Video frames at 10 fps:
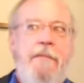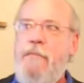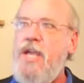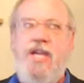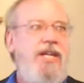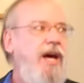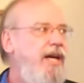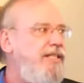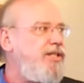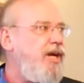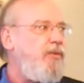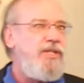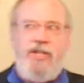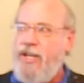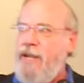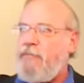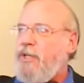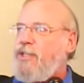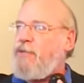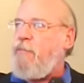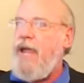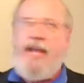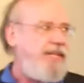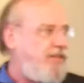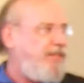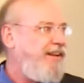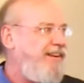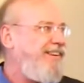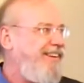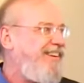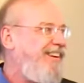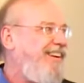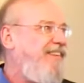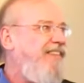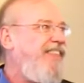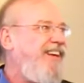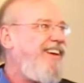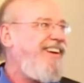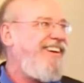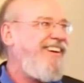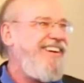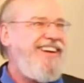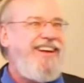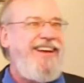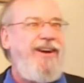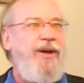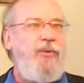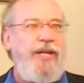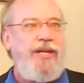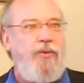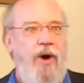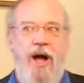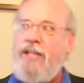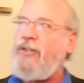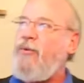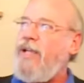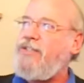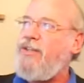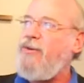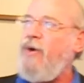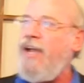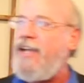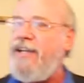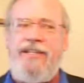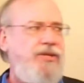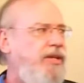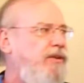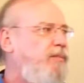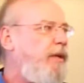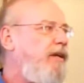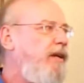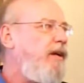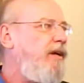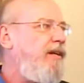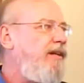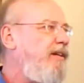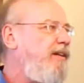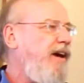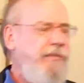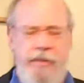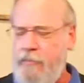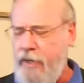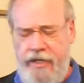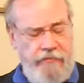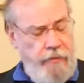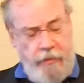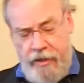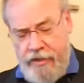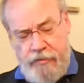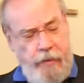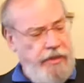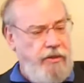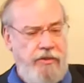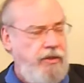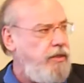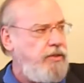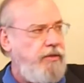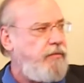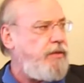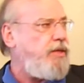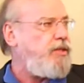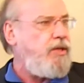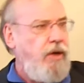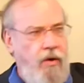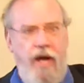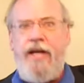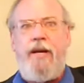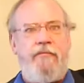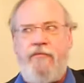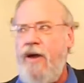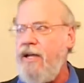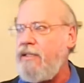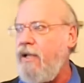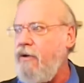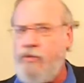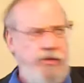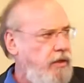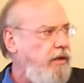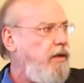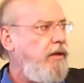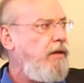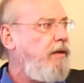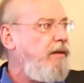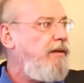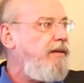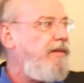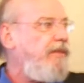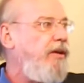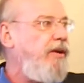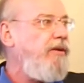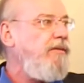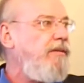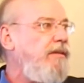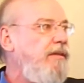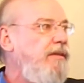Because there was an empty space. And we can walk the rest of the way. And she goes, but I've been praying for parking space. There's just, if we just go on up front closer, you know.